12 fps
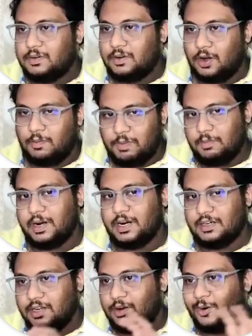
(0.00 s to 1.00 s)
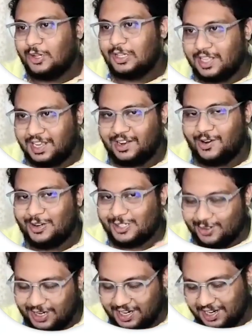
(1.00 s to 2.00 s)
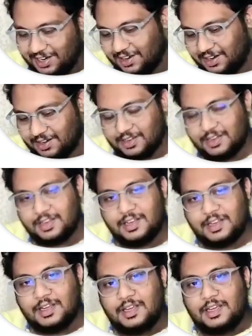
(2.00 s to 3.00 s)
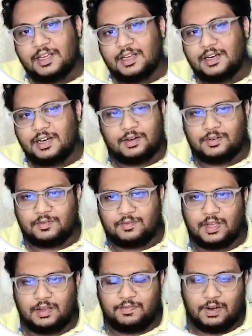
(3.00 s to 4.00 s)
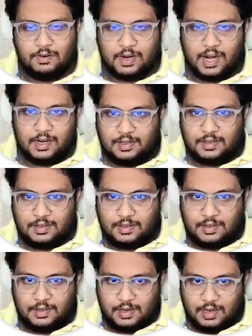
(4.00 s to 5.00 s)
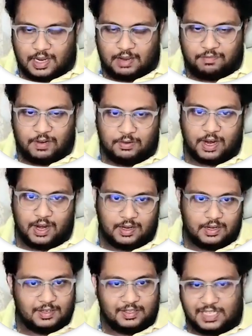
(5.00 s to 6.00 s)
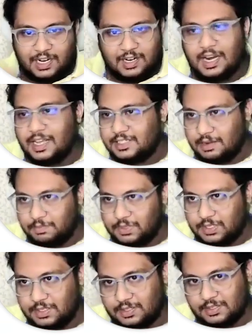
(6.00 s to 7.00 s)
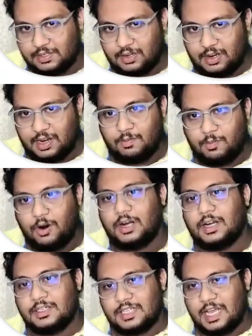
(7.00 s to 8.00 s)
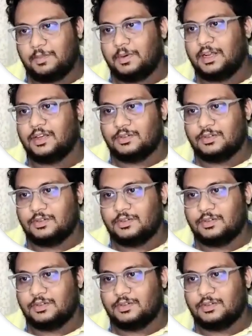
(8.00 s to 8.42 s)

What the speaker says: complement the whole thing, whole storyline, right? Now if you look at general examples, like what is happening